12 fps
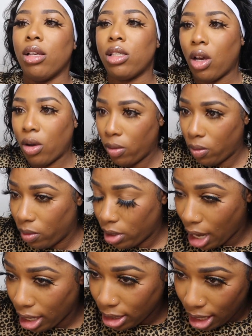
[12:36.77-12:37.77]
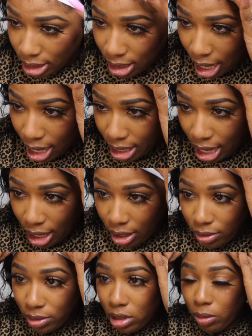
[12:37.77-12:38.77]
So we got that tied
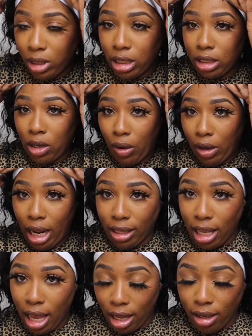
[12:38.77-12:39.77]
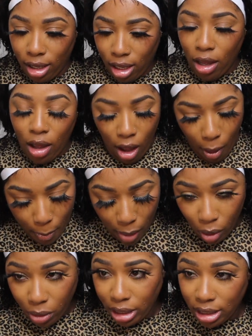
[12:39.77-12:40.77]
down. So we're just gonna let that
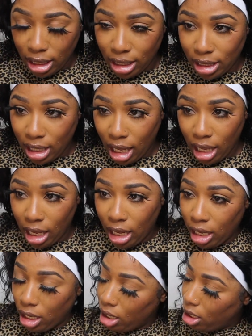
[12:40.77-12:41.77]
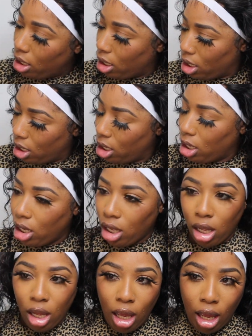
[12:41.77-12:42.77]
melt into the skin,
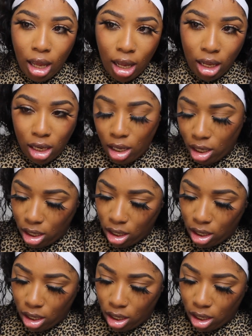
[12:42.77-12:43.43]
and